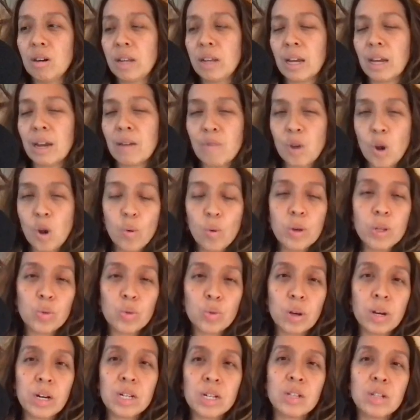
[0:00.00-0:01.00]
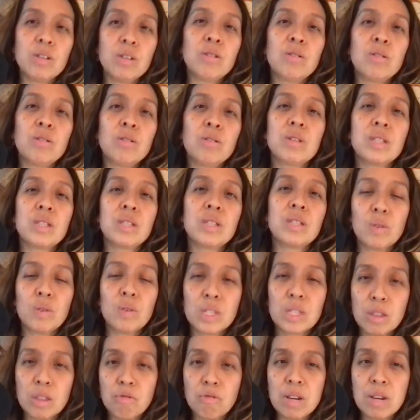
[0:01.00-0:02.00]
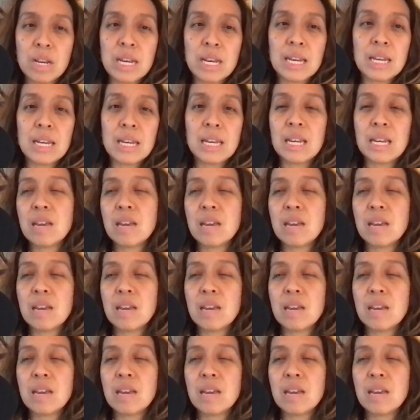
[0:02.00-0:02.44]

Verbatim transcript: Like I've always wanted to since I was three,